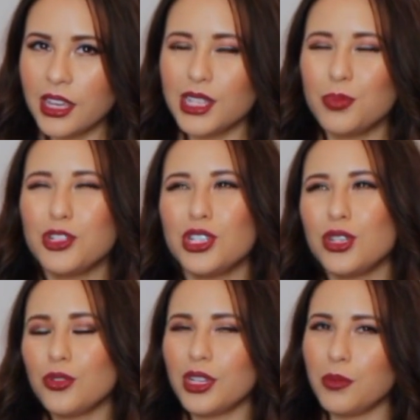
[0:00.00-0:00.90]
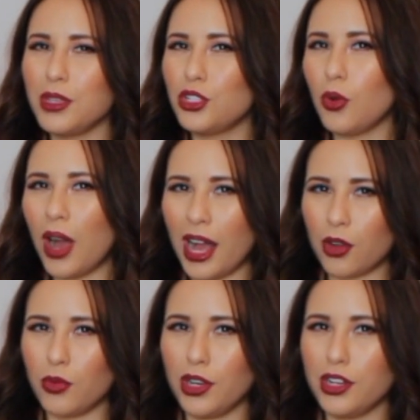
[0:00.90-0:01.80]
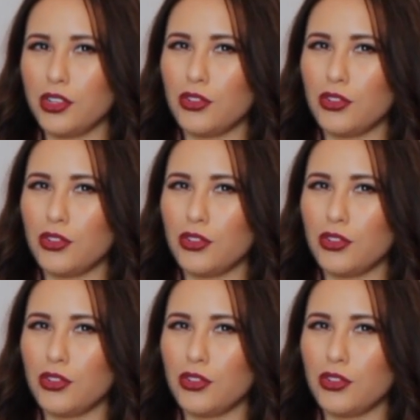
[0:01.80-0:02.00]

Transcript: especially, it can be so awkward.